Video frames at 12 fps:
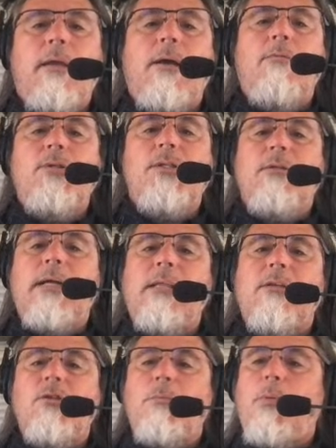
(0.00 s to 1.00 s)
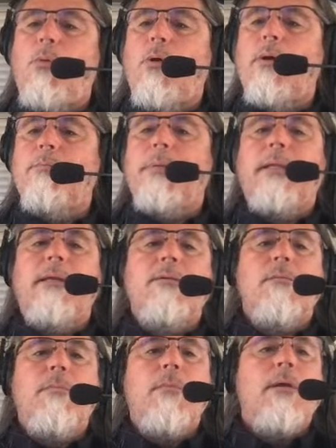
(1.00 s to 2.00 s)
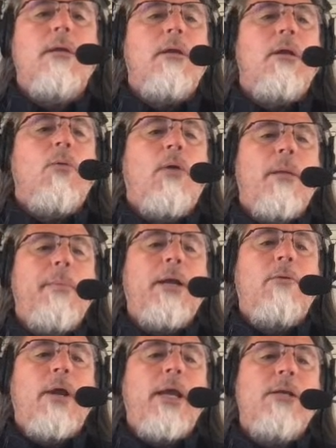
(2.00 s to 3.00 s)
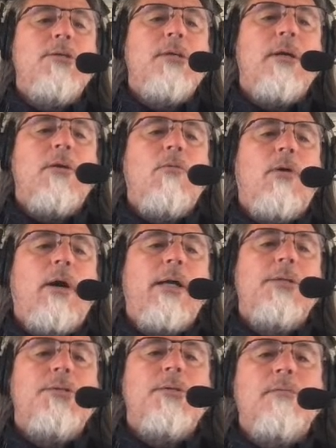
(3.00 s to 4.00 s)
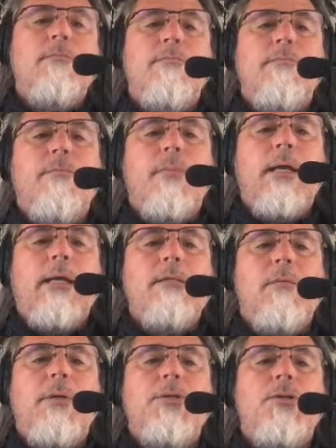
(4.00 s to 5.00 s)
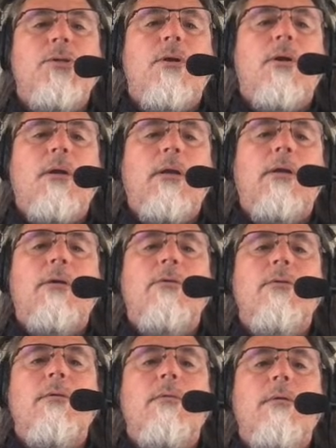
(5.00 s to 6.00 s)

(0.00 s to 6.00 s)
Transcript: Yeah, we still got the support, but there's quite a big range there to watch, as I mentioned earlier.